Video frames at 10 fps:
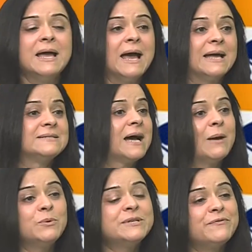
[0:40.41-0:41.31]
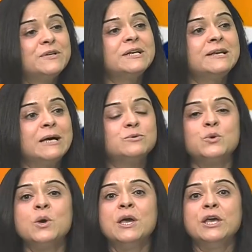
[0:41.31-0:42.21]
and I would definitely love
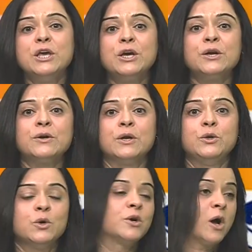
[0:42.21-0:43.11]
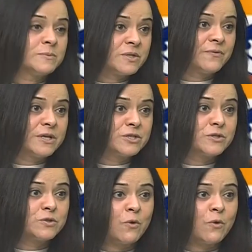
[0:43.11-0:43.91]
to hear your observations,